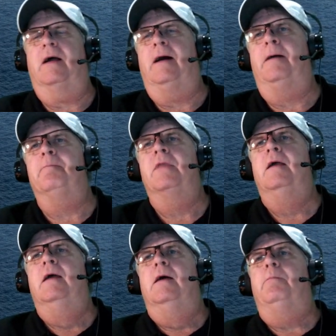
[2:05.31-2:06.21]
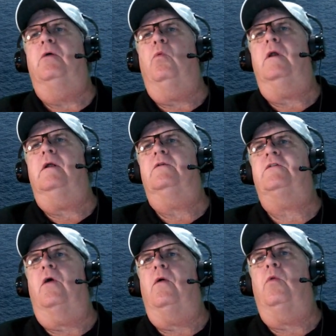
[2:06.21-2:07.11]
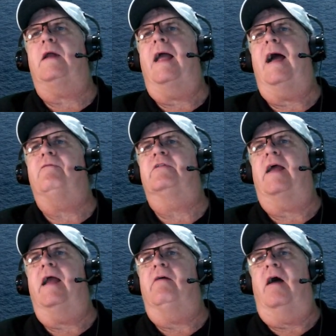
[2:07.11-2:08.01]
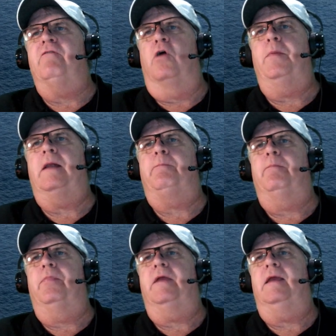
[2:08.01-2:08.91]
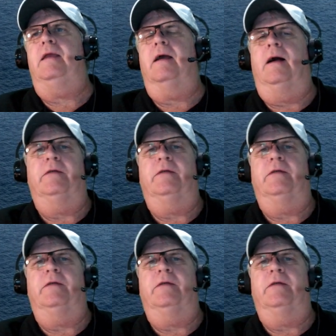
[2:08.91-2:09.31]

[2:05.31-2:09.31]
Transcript: But what I have is I've opened up the